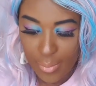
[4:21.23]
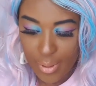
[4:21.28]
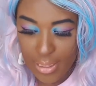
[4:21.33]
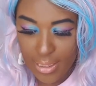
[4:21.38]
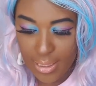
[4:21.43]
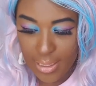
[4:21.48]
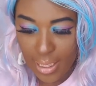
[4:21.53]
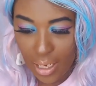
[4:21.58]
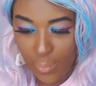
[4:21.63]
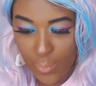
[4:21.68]
me
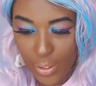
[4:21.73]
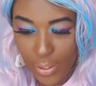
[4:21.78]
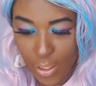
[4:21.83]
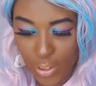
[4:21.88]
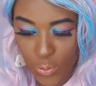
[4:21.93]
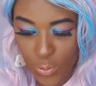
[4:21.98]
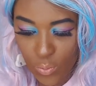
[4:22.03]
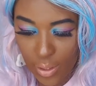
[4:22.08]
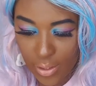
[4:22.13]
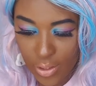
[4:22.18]
see how it
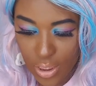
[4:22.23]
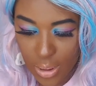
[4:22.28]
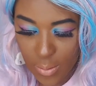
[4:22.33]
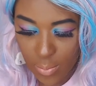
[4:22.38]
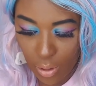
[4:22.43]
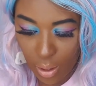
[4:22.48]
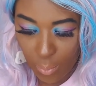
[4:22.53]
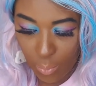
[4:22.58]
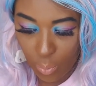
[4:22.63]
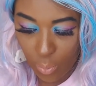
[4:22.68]
looks when I
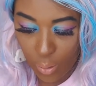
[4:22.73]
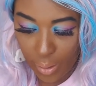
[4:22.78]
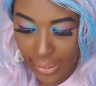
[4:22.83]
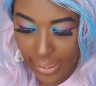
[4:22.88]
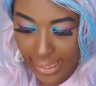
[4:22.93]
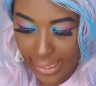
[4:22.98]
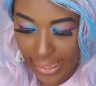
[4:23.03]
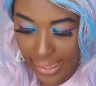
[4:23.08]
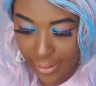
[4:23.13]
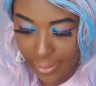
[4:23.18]
just pop one
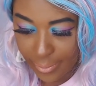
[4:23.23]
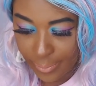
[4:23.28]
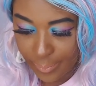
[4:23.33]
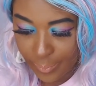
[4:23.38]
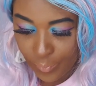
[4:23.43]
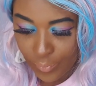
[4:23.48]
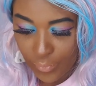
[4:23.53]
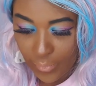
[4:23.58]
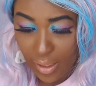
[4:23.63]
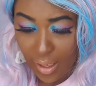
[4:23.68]
in.
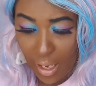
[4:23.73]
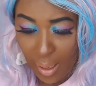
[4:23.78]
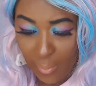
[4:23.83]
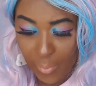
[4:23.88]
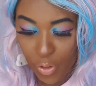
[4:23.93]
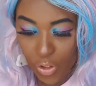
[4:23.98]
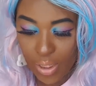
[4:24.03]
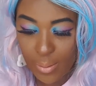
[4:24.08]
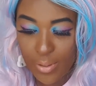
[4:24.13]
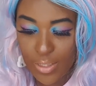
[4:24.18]
I'm
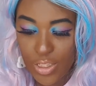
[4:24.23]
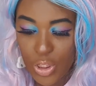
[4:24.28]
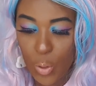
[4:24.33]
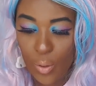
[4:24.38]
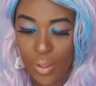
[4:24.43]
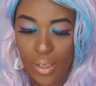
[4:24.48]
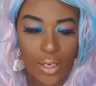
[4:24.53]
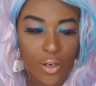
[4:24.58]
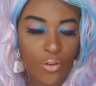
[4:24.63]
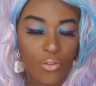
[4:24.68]
not going to be
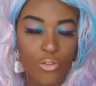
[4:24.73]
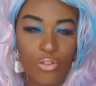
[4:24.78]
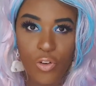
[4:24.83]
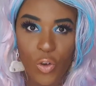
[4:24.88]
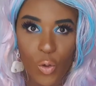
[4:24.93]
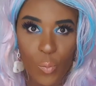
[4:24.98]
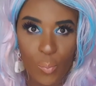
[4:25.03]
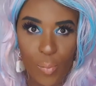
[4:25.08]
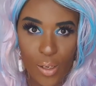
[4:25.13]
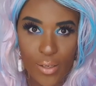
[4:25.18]
doing like a
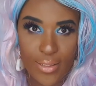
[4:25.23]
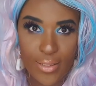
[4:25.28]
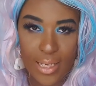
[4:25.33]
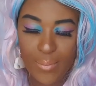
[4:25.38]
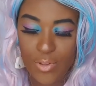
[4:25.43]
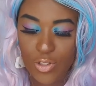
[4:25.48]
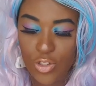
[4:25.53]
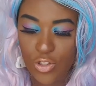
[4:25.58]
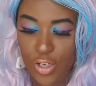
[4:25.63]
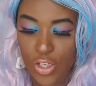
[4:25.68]
full-blown
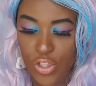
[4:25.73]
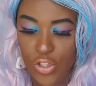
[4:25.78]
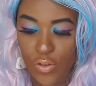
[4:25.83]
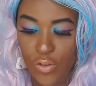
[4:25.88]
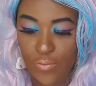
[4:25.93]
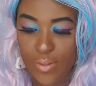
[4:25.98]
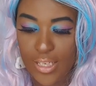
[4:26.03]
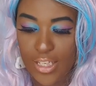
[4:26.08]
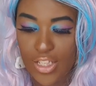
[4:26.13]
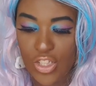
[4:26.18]
demonstration
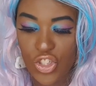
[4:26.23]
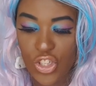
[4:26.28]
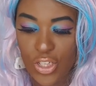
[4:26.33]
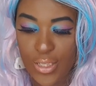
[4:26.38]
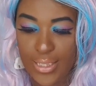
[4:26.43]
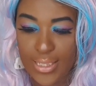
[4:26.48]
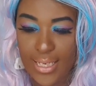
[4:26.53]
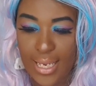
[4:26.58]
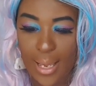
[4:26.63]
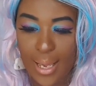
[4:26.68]
of these
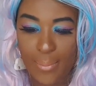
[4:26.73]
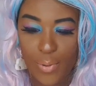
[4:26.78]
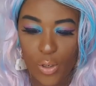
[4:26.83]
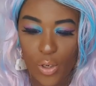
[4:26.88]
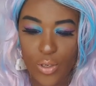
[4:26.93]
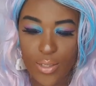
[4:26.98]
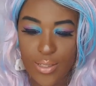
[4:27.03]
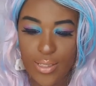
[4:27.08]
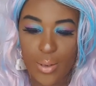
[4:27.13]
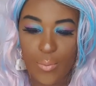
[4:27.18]
just yet,
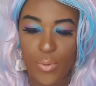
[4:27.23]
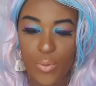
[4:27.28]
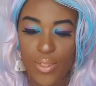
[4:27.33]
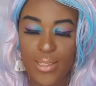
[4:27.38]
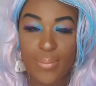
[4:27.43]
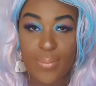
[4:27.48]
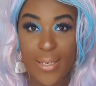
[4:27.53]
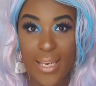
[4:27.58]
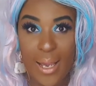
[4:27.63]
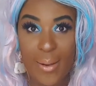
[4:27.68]
because I want
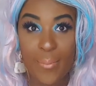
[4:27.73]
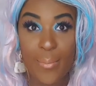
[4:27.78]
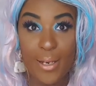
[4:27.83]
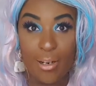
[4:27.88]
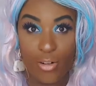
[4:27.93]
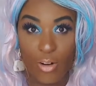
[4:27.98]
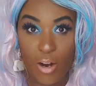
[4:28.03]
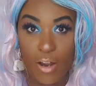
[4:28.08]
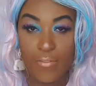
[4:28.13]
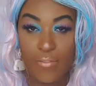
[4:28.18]
to be at my
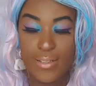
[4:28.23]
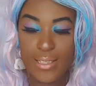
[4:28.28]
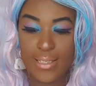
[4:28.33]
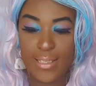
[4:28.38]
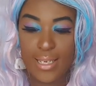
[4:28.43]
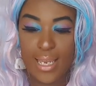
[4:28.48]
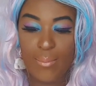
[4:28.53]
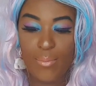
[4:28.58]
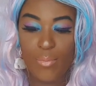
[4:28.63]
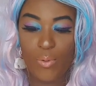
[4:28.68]
crafting
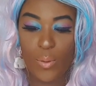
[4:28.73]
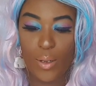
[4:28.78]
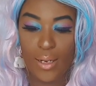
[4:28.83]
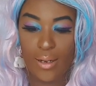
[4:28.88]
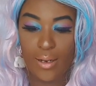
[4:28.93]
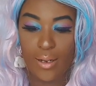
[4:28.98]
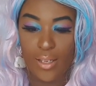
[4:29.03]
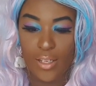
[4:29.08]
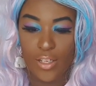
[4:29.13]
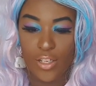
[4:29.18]
table
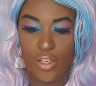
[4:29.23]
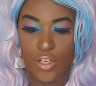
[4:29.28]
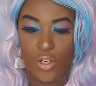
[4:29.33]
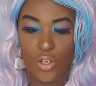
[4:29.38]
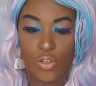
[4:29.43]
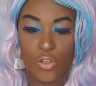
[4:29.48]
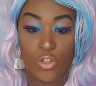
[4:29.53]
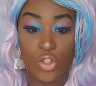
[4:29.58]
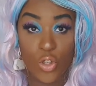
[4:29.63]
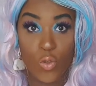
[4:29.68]
and, you
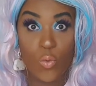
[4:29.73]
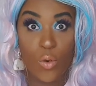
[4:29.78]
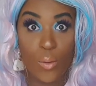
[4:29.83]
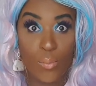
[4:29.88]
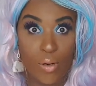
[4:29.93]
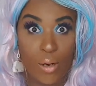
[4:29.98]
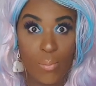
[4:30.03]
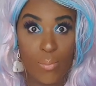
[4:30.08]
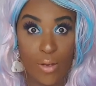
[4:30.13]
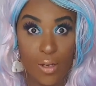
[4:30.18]
know, do a
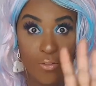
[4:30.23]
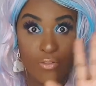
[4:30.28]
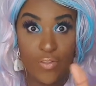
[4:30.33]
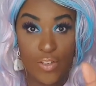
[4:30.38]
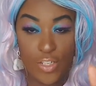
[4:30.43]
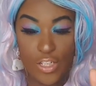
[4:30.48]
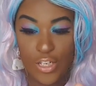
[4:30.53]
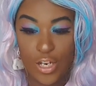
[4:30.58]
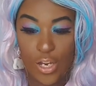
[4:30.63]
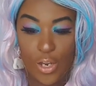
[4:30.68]
proper
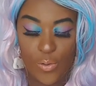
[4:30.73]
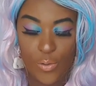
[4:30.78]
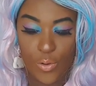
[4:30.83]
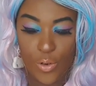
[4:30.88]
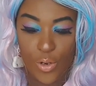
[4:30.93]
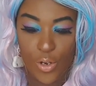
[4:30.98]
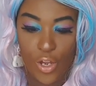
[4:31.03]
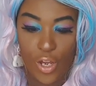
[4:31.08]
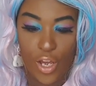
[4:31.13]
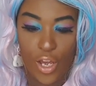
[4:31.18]
video,
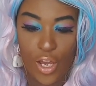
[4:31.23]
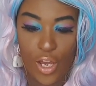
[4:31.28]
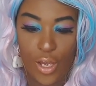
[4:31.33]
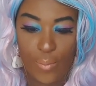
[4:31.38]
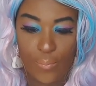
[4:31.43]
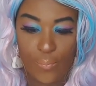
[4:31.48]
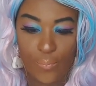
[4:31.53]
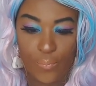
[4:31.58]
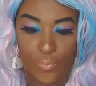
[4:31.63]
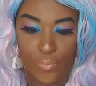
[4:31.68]

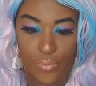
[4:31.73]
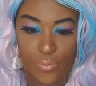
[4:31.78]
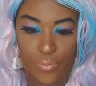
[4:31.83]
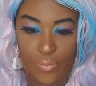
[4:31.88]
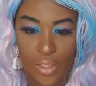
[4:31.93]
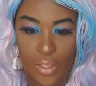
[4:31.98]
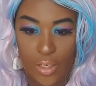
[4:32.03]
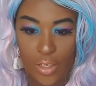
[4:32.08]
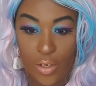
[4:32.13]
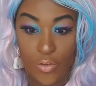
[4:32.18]

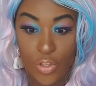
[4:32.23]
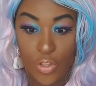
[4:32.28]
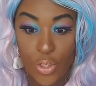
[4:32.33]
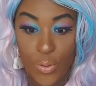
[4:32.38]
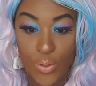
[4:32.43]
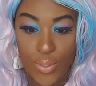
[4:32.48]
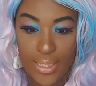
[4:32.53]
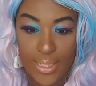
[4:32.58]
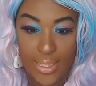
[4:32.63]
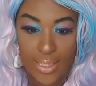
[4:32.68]
you know,
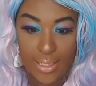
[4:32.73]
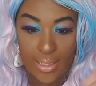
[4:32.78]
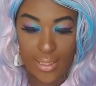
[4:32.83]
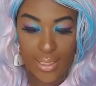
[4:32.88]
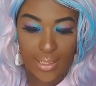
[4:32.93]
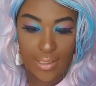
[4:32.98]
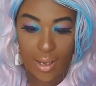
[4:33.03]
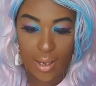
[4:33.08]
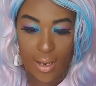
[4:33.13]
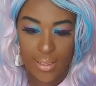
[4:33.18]
using
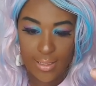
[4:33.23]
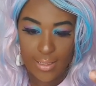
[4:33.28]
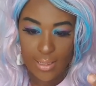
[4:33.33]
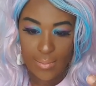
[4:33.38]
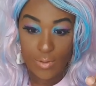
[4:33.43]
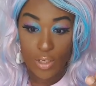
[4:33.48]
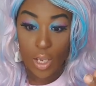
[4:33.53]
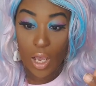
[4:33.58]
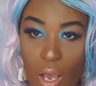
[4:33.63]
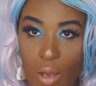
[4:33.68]
these
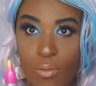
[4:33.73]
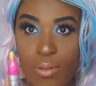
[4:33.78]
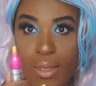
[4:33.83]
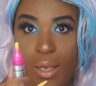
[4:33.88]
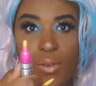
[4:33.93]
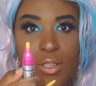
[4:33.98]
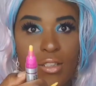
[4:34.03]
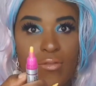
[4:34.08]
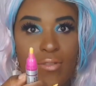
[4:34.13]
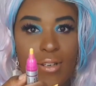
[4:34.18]
items. Oh,
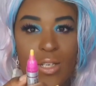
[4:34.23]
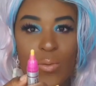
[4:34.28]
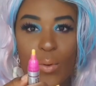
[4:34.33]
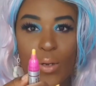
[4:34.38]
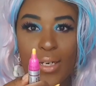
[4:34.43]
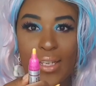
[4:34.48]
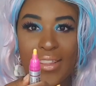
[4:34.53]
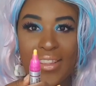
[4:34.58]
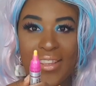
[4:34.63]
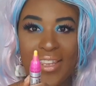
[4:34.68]
there was already
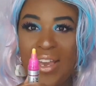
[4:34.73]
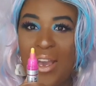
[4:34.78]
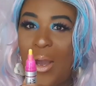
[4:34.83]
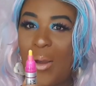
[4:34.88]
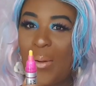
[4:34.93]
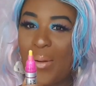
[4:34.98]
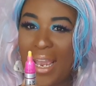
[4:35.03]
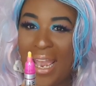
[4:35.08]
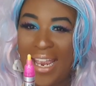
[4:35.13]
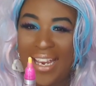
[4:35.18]
one in there.
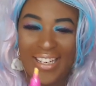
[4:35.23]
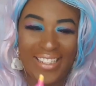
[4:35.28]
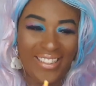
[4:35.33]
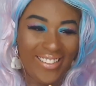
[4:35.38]
Okay.